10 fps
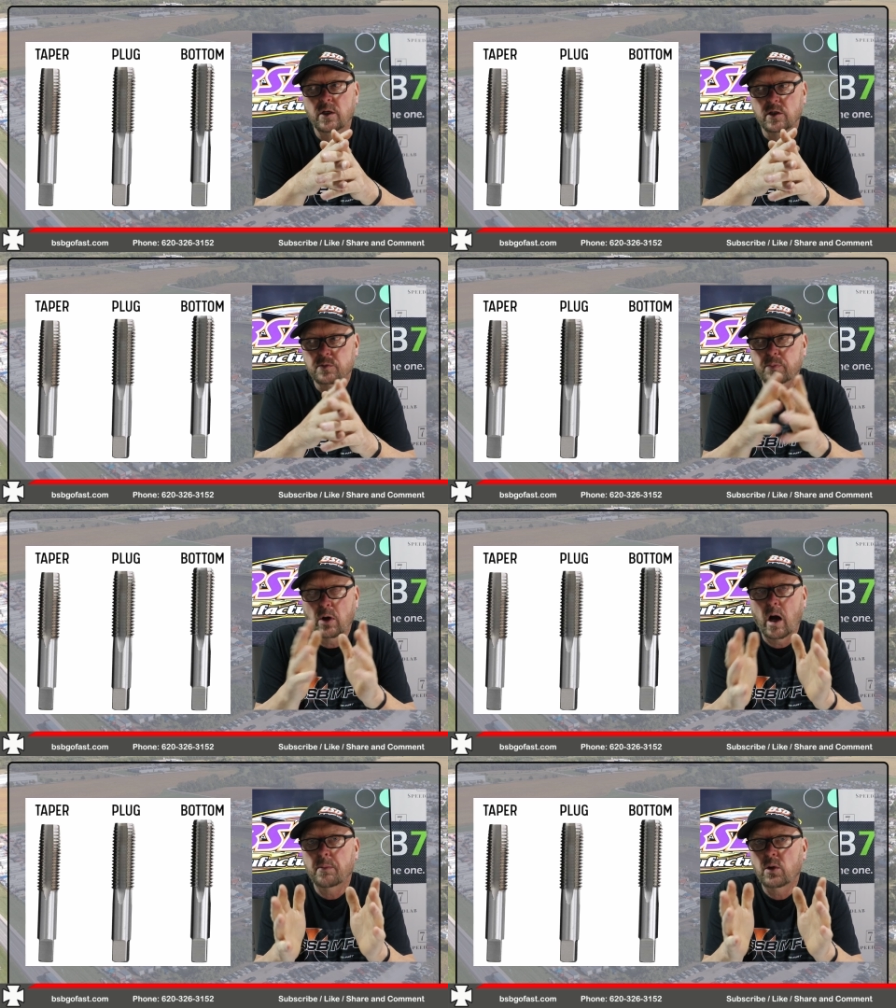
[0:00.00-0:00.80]
It's
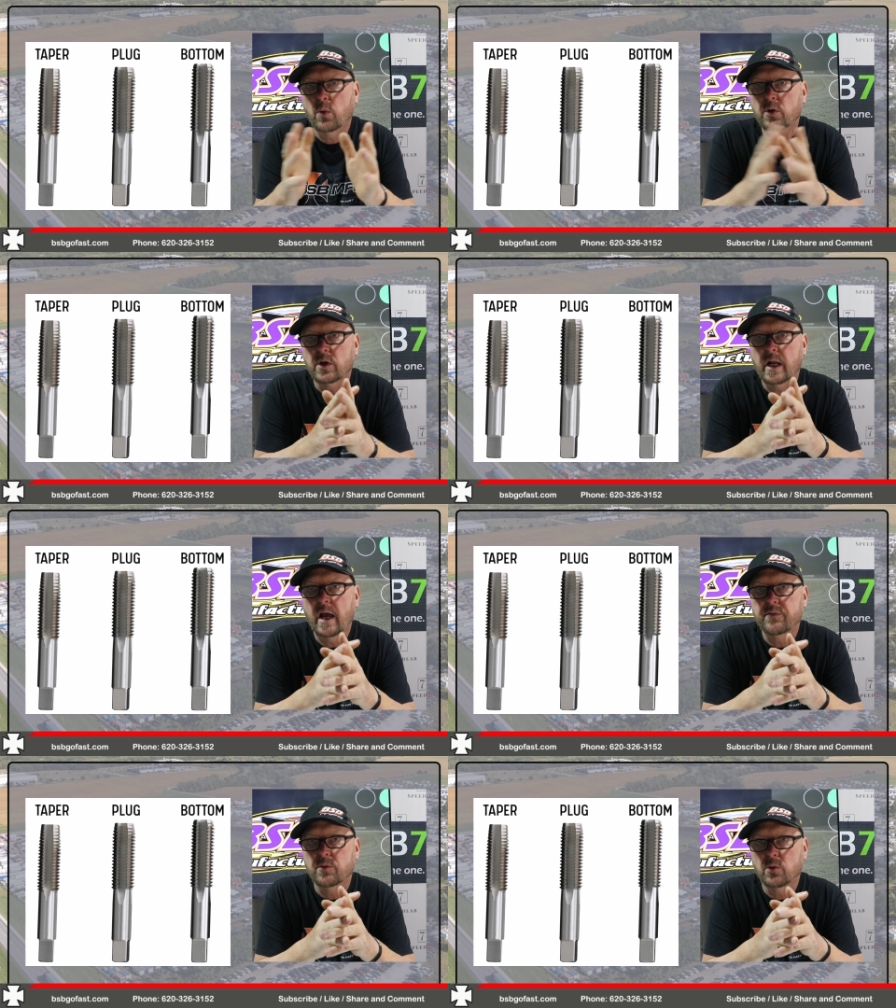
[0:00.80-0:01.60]
probably where you're going to
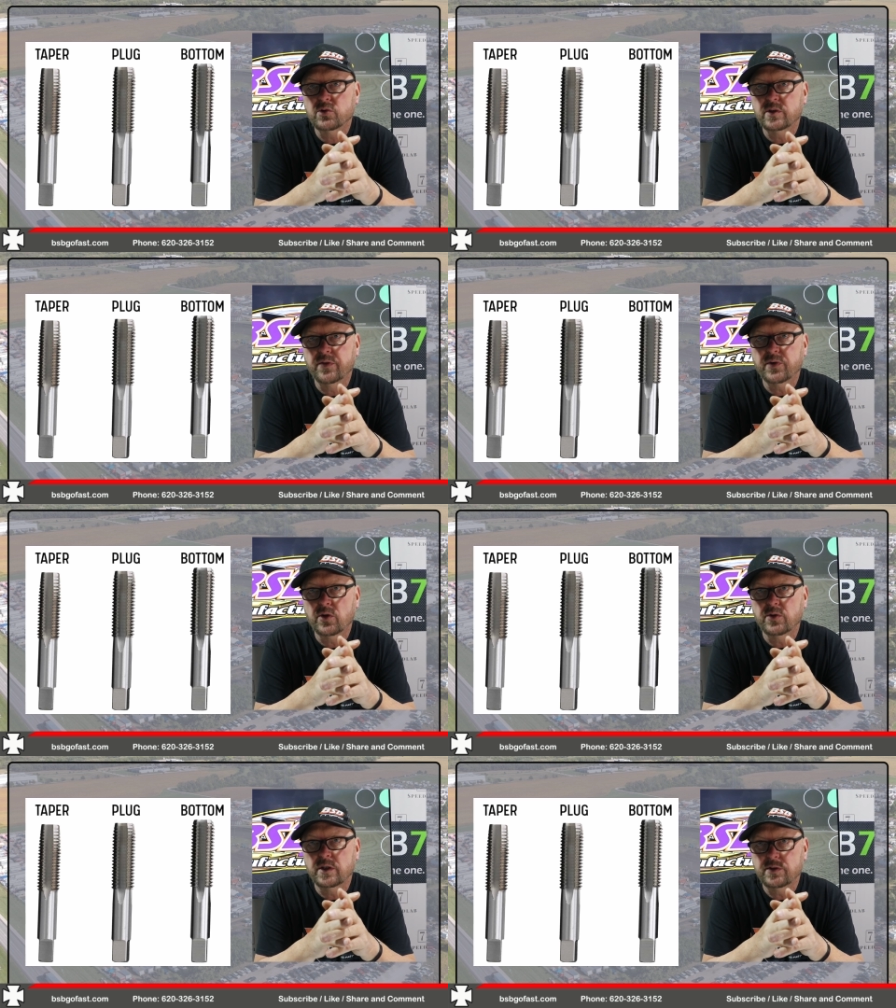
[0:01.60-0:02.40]
have your most
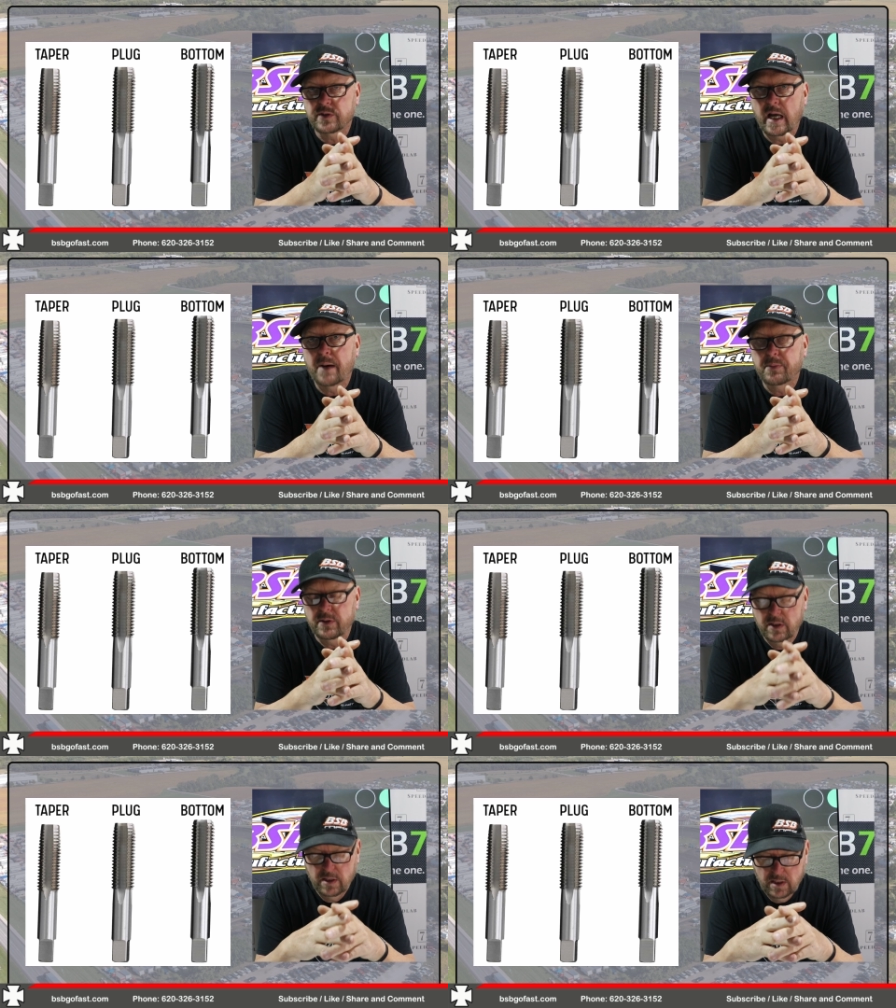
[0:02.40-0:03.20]
difficulties
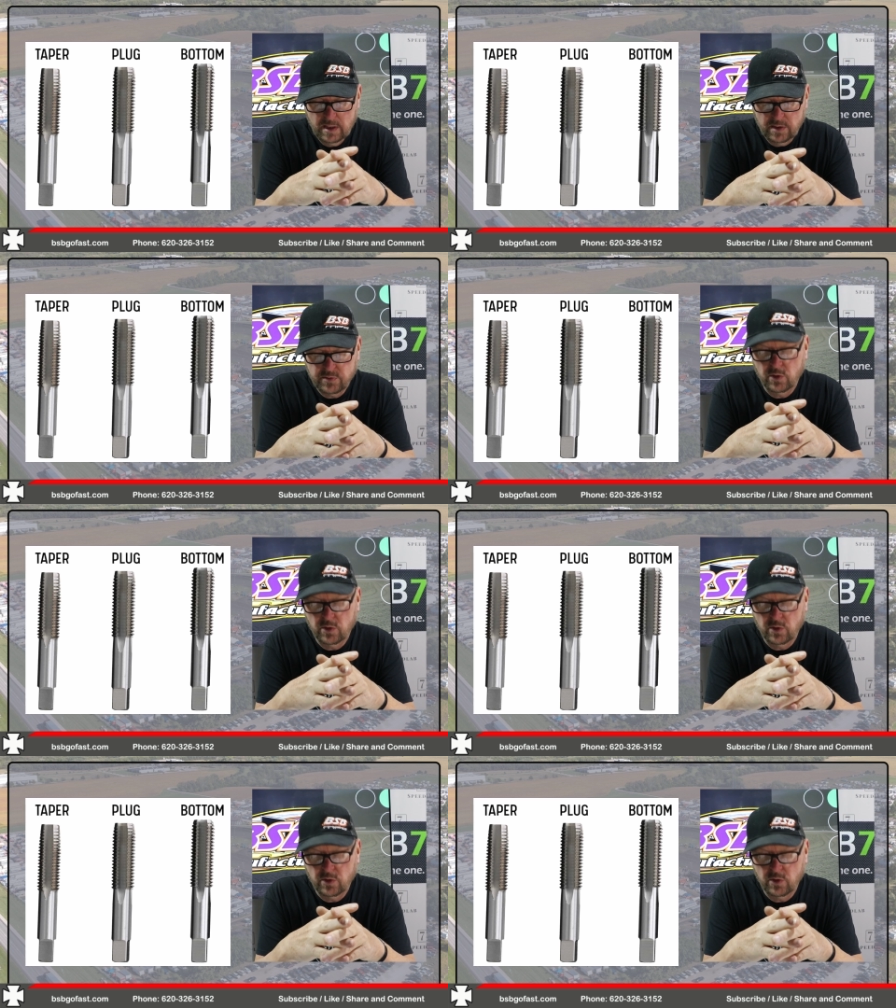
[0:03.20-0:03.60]
tapping is